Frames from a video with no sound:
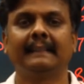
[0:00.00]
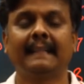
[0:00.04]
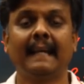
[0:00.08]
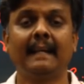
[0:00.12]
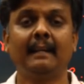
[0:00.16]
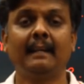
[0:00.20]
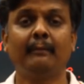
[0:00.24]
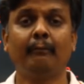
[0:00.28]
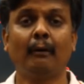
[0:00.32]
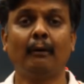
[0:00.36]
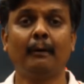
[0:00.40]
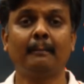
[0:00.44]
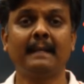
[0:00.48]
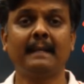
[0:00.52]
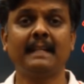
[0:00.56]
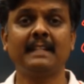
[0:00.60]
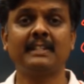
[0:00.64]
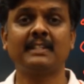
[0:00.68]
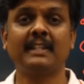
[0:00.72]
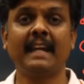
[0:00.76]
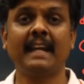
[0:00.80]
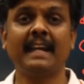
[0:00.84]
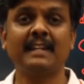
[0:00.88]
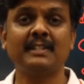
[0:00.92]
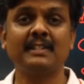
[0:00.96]
10 for me.
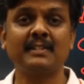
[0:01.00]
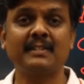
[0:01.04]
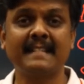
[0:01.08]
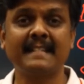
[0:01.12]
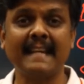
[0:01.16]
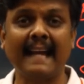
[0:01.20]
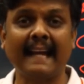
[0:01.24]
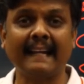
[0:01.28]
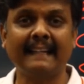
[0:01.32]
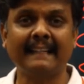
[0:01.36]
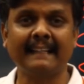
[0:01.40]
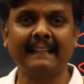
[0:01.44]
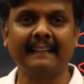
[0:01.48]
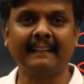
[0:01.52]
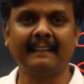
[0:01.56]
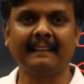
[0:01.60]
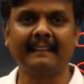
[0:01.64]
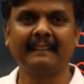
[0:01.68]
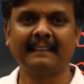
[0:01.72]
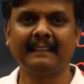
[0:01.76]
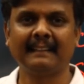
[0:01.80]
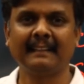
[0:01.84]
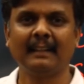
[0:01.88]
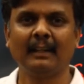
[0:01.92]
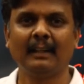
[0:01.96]
J is
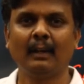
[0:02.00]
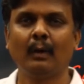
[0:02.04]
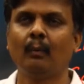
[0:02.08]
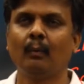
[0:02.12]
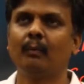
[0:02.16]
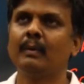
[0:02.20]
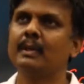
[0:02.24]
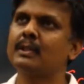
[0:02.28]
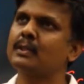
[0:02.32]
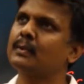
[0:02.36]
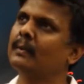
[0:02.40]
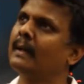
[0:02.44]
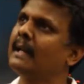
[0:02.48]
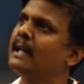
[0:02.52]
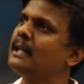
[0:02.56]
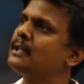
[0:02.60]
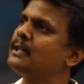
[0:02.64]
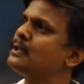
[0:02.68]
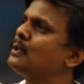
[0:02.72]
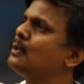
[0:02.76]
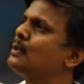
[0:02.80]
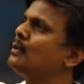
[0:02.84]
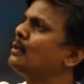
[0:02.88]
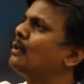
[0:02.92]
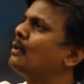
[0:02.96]
jackal.
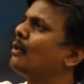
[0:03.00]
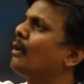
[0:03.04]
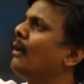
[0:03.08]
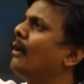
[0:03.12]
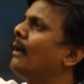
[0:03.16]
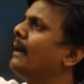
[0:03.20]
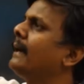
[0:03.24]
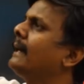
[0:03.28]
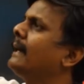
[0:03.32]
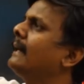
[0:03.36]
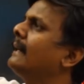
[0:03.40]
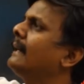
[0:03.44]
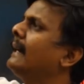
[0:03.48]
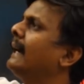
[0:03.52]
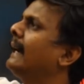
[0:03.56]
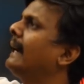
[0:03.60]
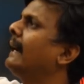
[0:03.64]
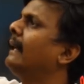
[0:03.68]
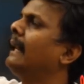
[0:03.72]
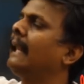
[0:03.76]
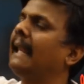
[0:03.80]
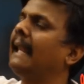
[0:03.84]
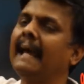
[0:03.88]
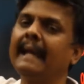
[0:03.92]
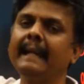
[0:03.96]
Visualize you drawing
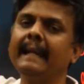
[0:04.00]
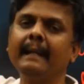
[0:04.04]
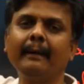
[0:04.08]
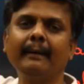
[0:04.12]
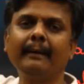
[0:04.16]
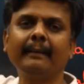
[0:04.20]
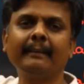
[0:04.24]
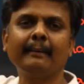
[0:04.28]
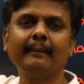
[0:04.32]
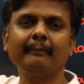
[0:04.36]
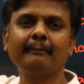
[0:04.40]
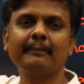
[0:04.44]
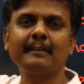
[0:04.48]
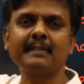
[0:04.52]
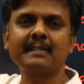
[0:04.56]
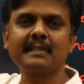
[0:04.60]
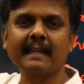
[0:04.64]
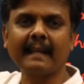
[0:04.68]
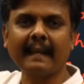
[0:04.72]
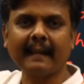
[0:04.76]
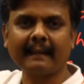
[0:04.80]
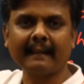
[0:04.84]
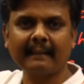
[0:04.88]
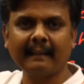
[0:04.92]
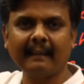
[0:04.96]
a line art of a
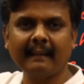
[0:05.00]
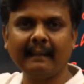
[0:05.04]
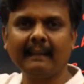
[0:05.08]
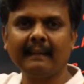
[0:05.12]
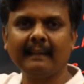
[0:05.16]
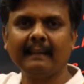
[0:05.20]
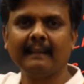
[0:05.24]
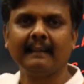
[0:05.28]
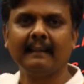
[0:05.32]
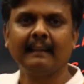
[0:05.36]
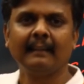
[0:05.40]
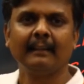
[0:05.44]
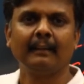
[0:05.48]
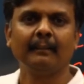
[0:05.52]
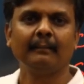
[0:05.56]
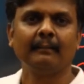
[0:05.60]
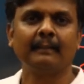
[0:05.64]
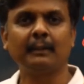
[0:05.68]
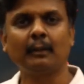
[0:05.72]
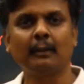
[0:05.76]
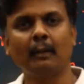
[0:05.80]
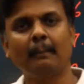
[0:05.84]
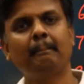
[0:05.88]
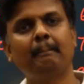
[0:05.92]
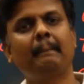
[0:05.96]
jackal
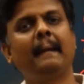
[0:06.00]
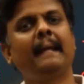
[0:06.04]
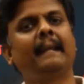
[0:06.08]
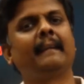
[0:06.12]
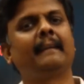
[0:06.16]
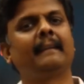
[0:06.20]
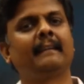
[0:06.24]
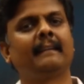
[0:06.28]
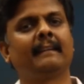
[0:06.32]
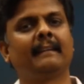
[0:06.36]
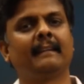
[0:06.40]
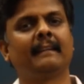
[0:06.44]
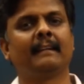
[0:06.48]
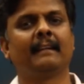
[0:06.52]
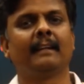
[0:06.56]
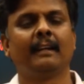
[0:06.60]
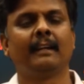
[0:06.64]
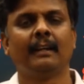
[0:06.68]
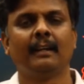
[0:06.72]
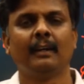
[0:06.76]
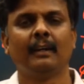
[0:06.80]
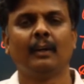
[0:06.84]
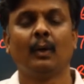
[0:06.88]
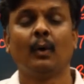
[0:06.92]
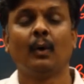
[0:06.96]
with your pen.
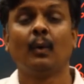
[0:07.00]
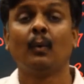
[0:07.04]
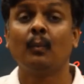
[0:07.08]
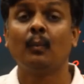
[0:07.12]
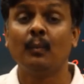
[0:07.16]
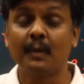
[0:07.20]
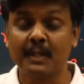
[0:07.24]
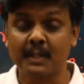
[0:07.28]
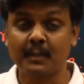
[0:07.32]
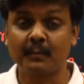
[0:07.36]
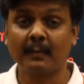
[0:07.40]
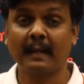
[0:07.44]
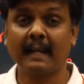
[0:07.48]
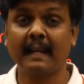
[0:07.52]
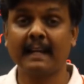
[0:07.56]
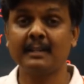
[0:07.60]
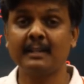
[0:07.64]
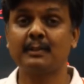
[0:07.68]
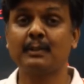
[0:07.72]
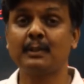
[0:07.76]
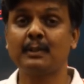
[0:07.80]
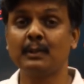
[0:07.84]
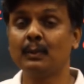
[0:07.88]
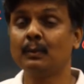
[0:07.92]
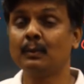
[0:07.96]

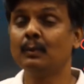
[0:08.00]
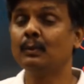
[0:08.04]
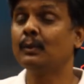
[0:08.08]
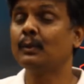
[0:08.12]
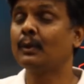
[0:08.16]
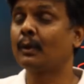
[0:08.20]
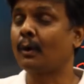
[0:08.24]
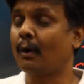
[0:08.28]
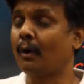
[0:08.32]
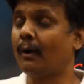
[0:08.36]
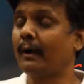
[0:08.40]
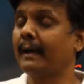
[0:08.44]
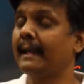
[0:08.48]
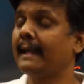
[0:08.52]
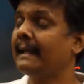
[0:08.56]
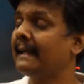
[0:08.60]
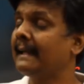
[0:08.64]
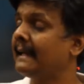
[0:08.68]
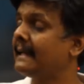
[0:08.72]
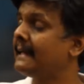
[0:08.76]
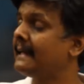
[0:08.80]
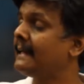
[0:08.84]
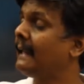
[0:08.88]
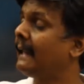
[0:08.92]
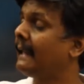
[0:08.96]
Visualize you
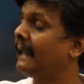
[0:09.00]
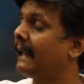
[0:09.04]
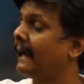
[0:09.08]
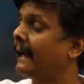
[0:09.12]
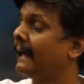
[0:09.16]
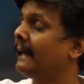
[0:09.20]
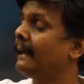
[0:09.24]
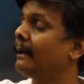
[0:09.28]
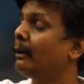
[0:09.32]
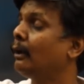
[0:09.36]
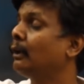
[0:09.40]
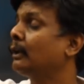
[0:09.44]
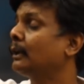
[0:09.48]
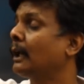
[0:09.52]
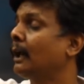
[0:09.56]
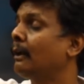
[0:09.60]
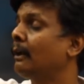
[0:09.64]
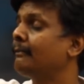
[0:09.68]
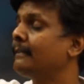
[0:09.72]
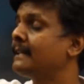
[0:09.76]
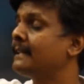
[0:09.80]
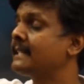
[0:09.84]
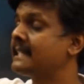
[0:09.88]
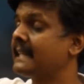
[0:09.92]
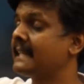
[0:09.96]
drawing a line art
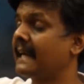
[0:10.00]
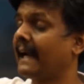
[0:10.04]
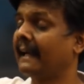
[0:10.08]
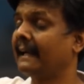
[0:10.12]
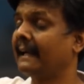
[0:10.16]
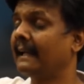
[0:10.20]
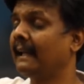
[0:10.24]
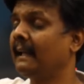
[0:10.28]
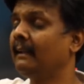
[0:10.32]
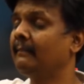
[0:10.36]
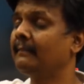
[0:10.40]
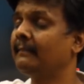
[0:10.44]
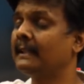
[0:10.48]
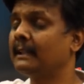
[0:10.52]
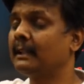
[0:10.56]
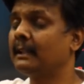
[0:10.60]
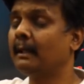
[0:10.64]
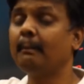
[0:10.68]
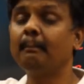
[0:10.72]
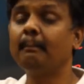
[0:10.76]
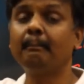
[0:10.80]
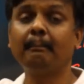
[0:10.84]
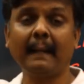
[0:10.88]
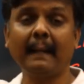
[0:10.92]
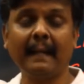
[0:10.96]
of a jackal with
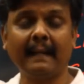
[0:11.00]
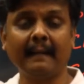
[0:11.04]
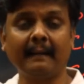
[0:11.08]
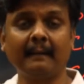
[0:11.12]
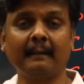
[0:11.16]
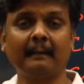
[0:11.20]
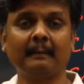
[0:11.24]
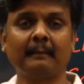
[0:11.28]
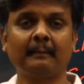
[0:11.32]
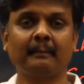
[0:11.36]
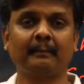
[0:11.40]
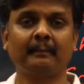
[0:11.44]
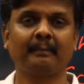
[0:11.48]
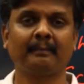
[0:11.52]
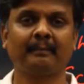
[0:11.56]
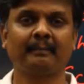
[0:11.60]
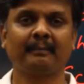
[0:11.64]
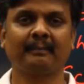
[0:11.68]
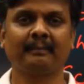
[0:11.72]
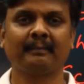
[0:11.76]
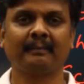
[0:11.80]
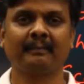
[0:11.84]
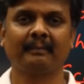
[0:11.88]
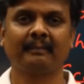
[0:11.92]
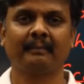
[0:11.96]
your pen.
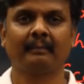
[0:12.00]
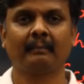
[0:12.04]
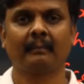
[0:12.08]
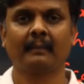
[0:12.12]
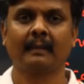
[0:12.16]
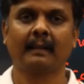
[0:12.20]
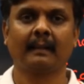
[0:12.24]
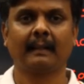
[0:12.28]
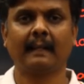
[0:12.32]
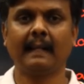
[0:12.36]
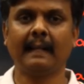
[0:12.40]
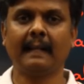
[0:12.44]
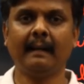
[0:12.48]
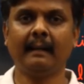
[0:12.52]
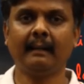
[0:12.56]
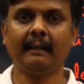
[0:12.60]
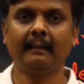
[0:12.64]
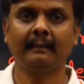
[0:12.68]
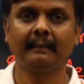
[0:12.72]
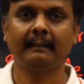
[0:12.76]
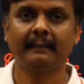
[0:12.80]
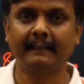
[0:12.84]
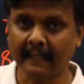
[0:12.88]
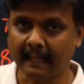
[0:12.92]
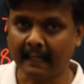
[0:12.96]

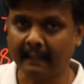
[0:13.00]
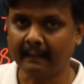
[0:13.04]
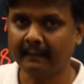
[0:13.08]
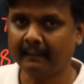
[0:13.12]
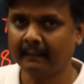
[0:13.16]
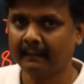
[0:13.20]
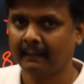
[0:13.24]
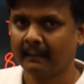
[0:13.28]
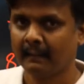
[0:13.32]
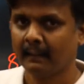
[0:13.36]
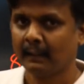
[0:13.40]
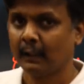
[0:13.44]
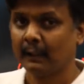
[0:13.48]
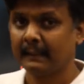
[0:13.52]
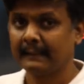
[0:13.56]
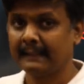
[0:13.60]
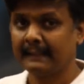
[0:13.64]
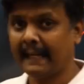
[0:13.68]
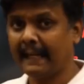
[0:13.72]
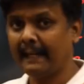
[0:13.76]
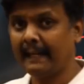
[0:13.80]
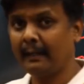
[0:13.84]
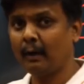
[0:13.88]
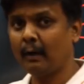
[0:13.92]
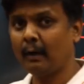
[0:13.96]
Clear? Done?
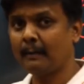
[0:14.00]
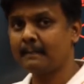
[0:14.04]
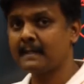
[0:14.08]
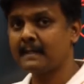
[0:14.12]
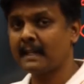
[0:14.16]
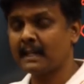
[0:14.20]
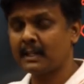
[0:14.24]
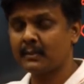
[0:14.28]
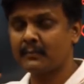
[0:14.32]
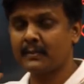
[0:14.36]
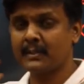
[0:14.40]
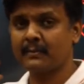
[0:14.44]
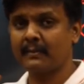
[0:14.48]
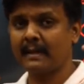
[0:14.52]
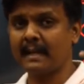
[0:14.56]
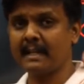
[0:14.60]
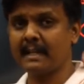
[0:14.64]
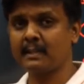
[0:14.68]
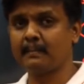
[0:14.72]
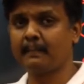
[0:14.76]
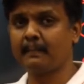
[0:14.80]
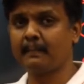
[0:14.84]
10 objects visualized